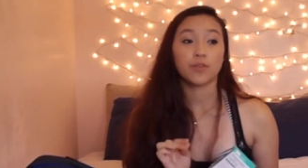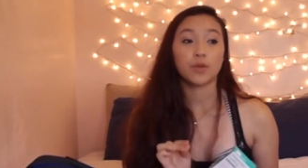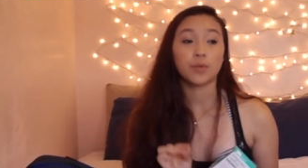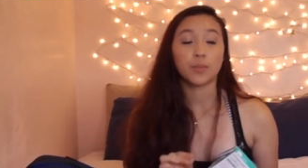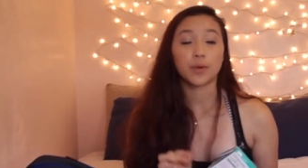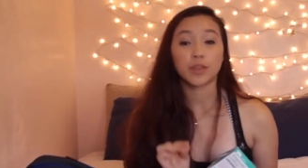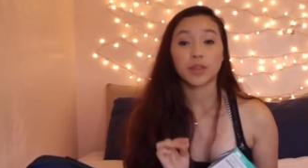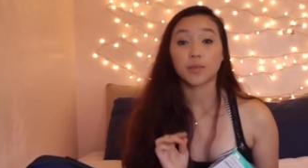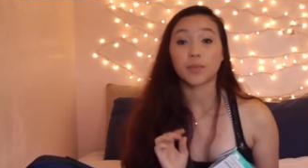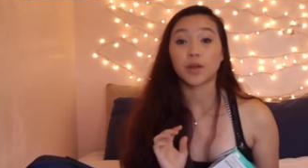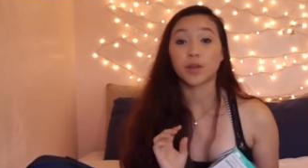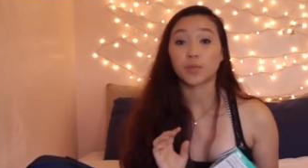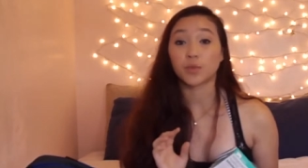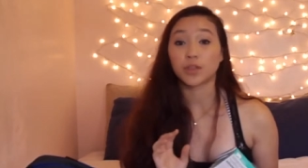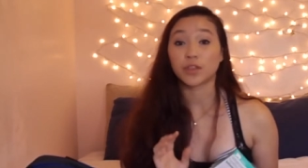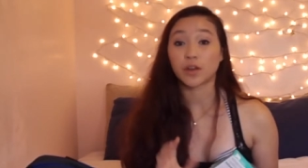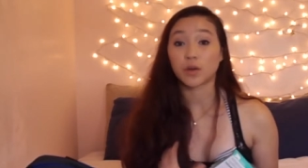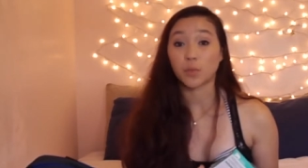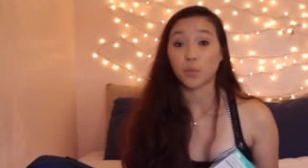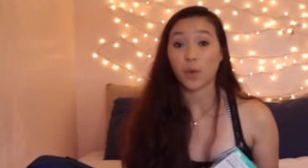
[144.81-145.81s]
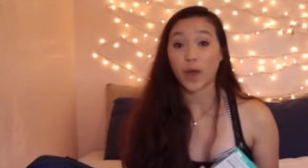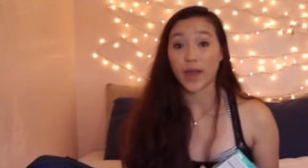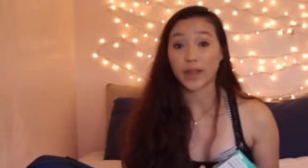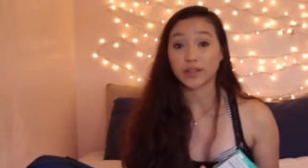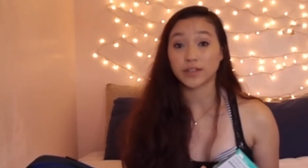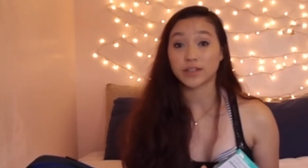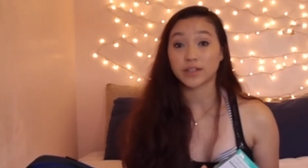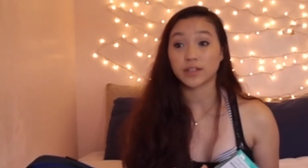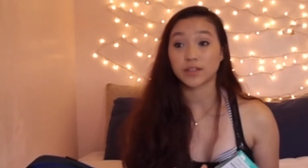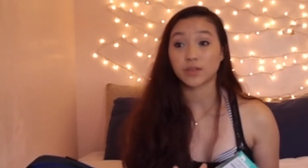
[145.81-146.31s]
you put them on when they're
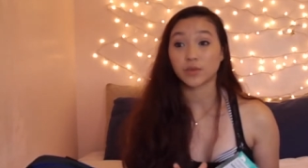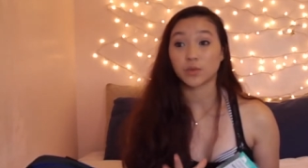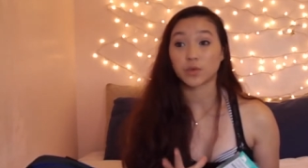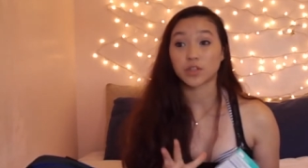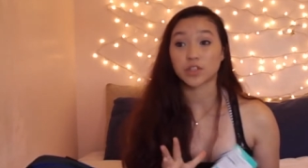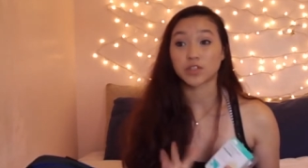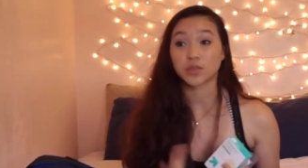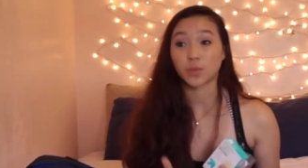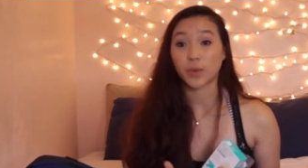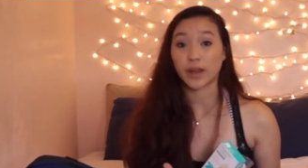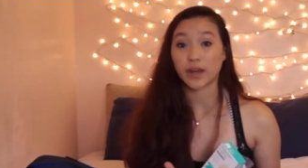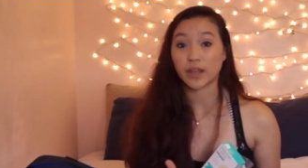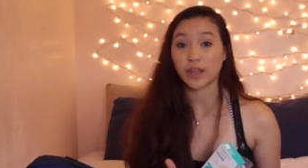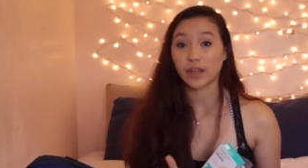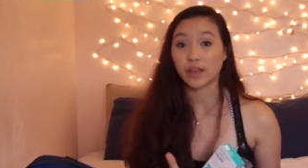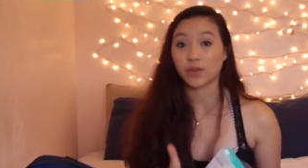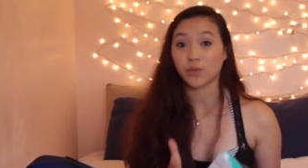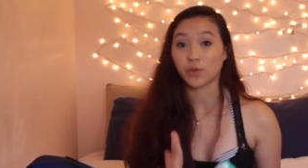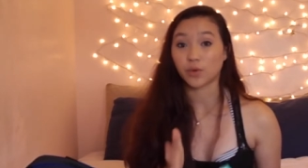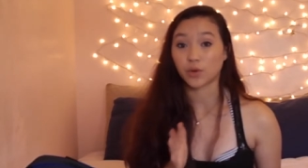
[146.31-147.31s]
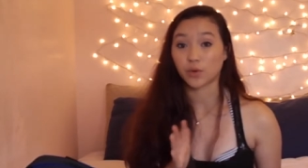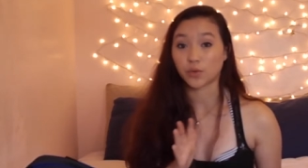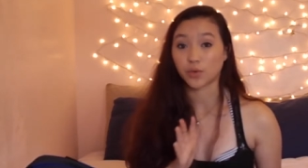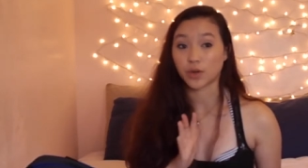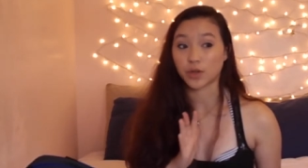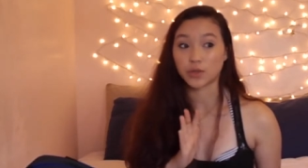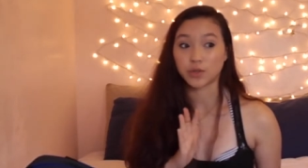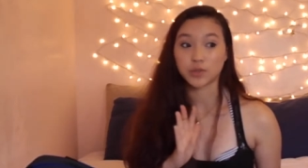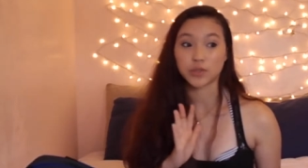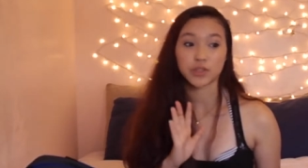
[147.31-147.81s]
wet or sweaty or
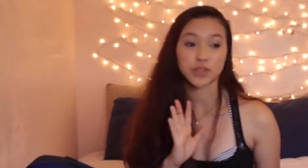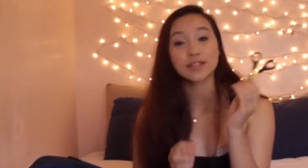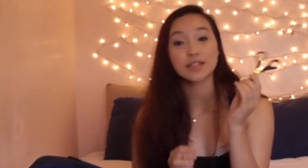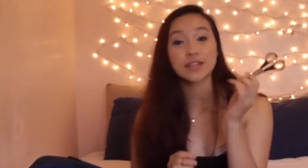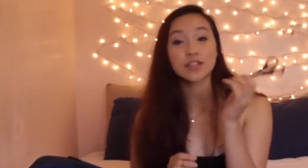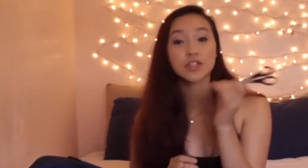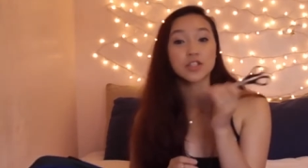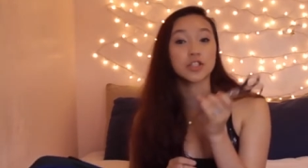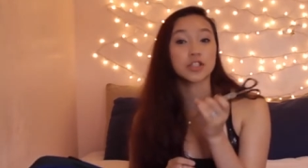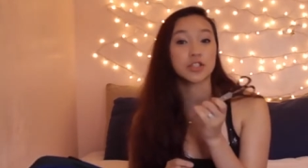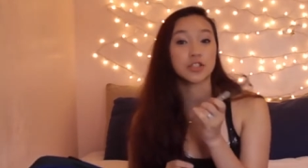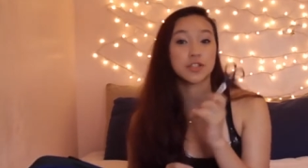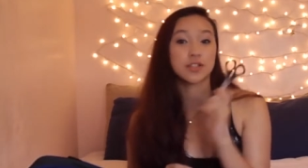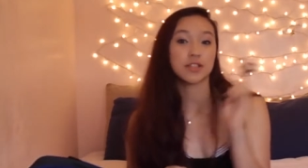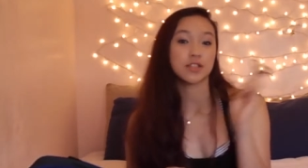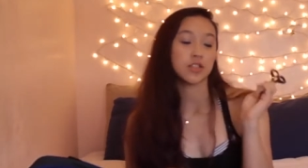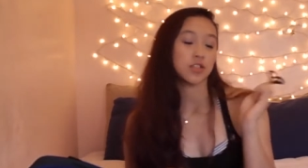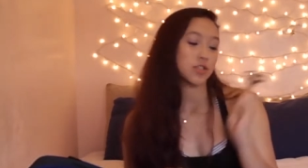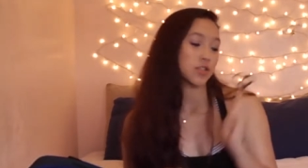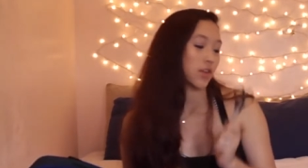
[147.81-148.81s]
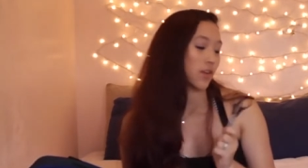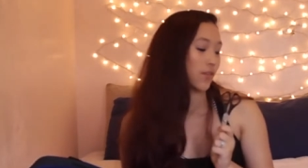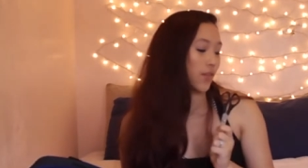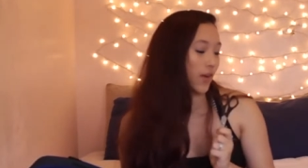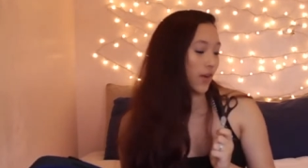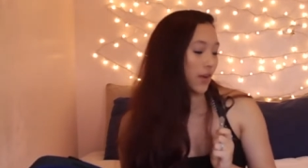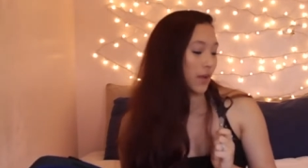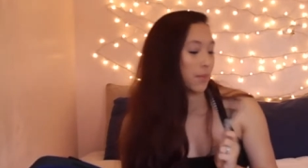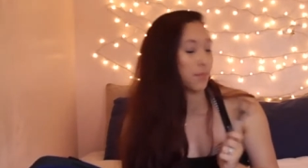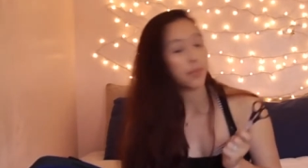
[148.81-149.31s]
gross. Scissors. Scissors are
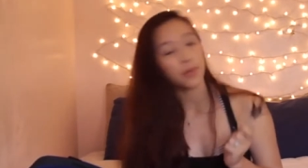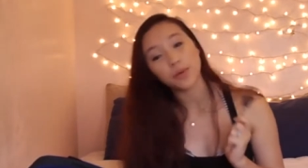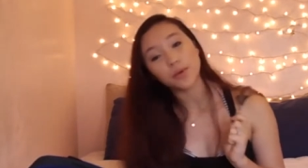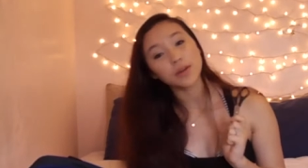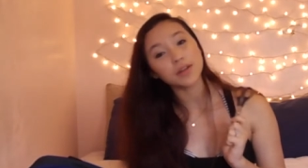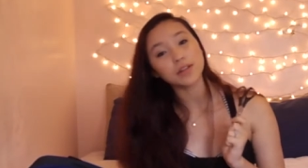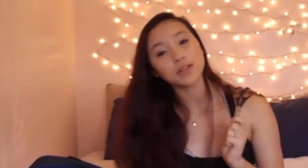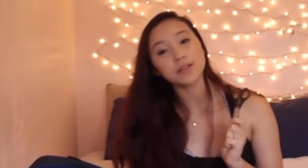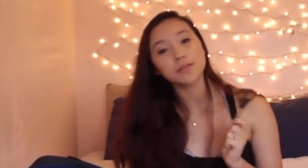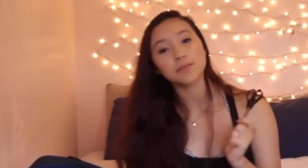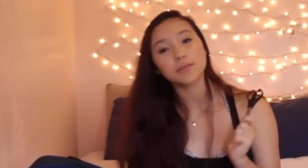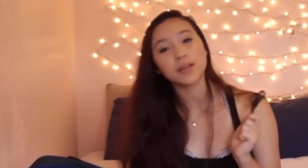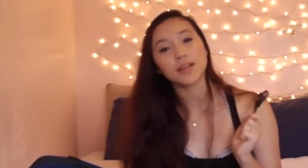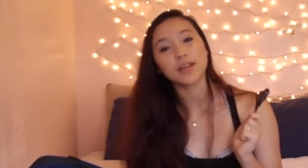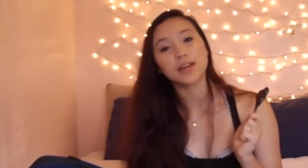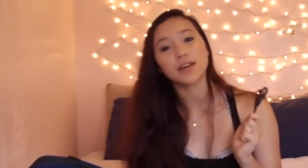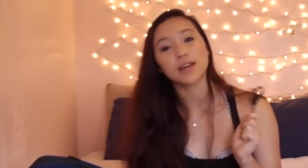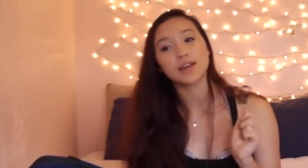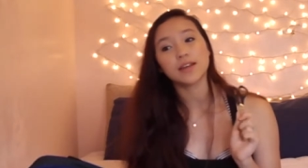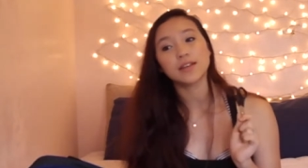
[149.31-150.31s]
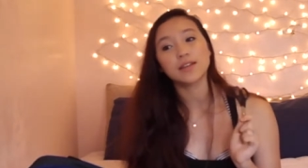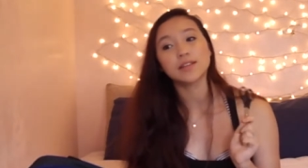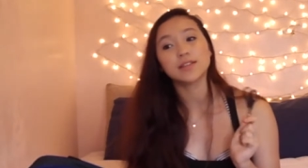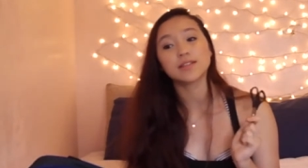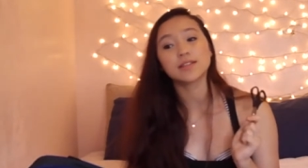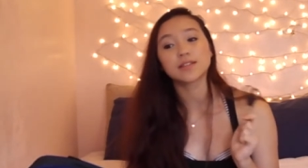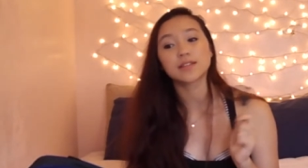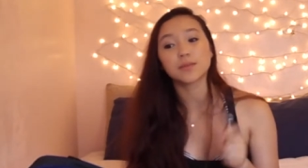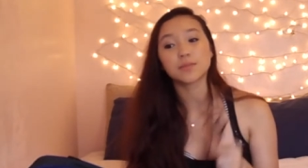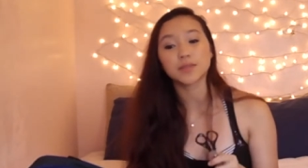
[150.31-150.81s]
very important because
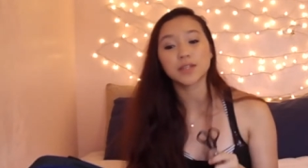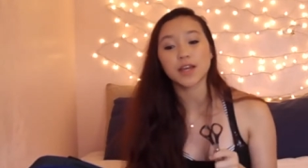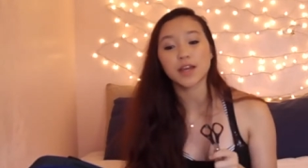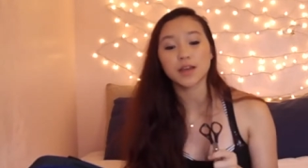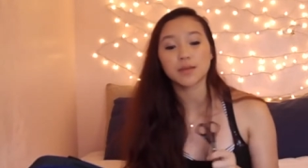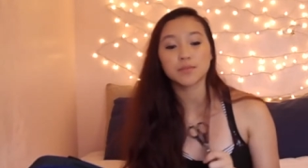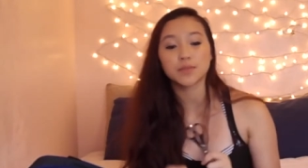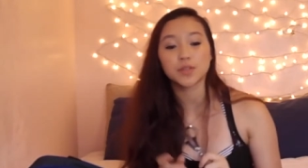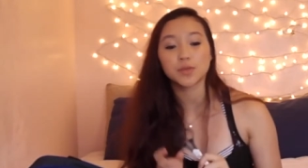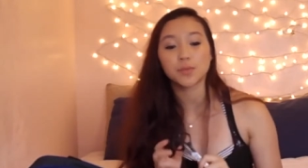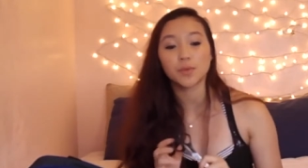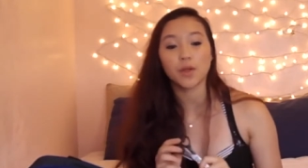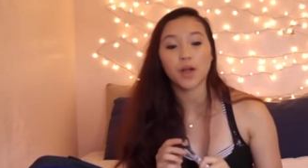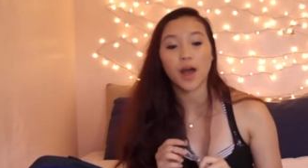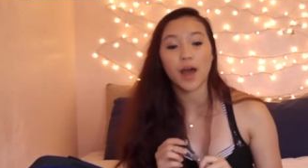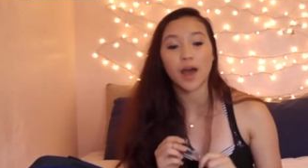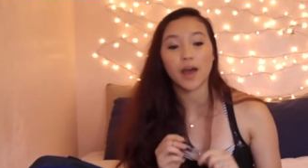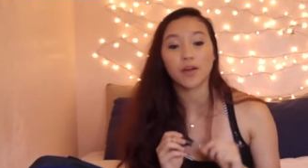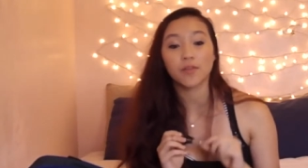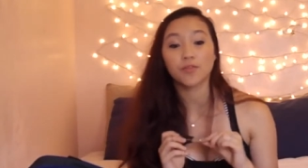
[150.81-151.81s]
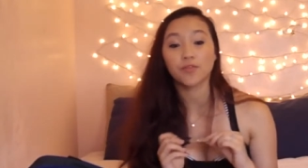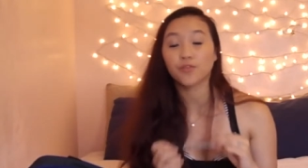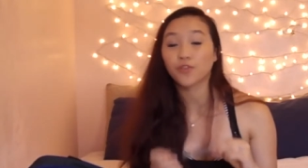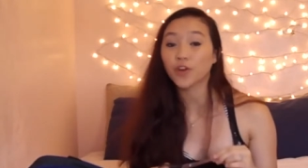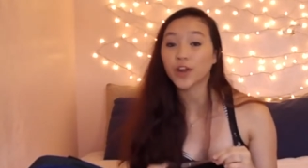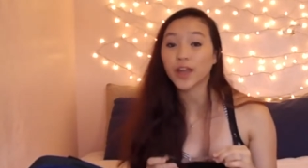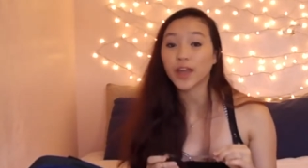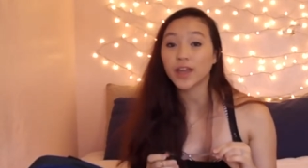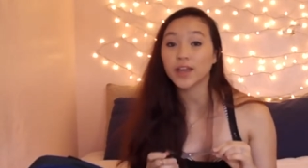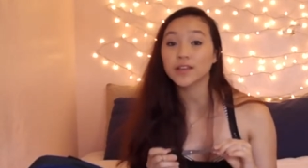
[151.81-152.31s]
sometimes you will have
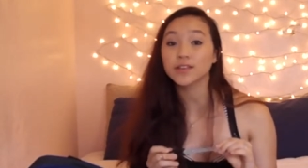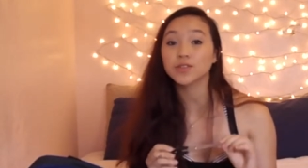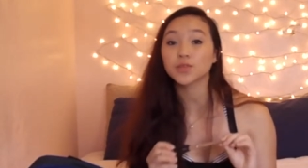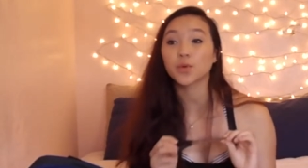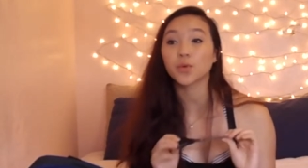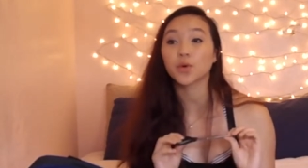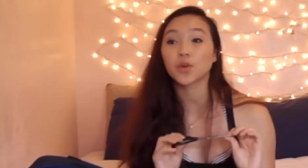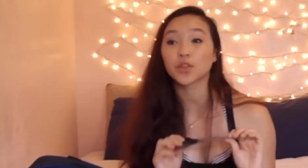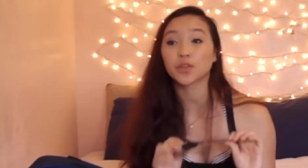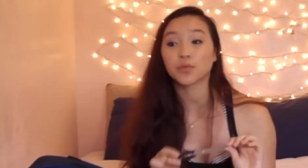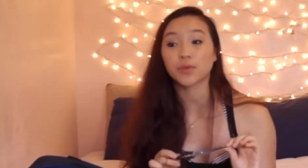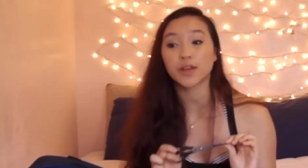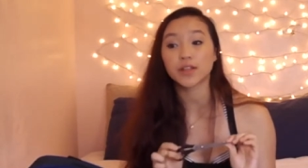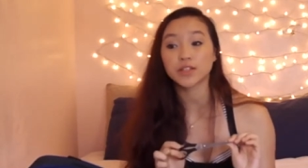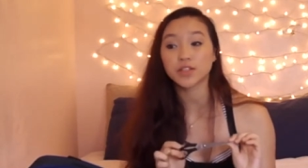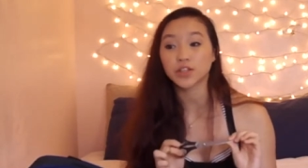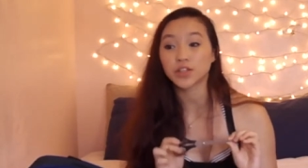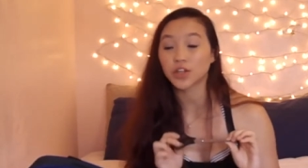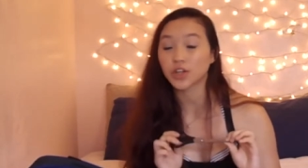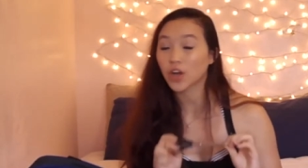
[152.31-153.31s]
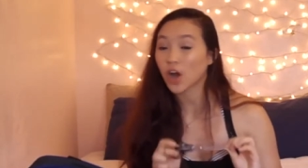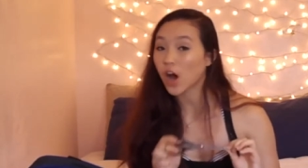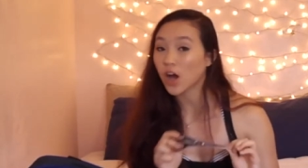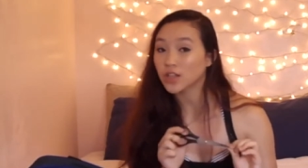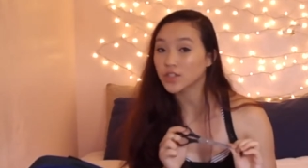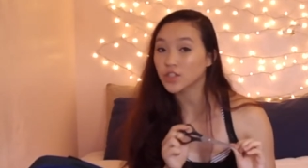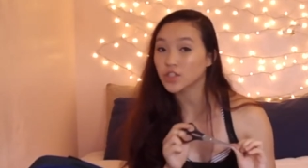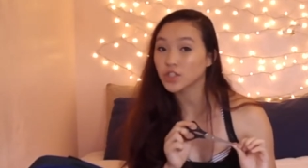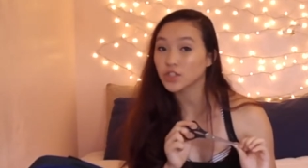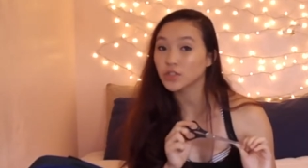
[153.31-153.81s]
frays or threads on your
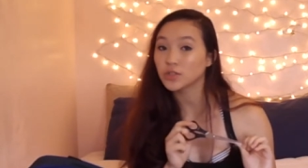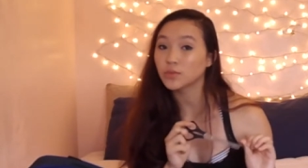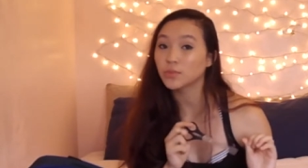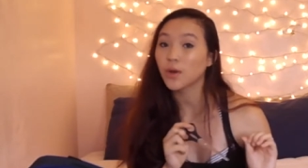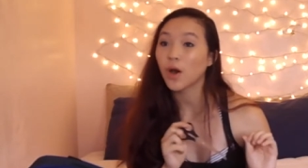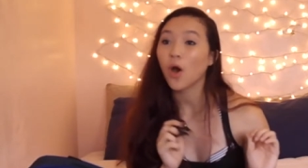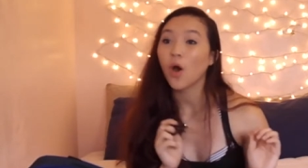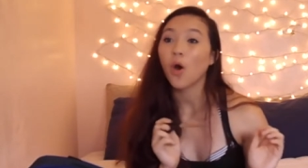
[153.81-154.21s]
costume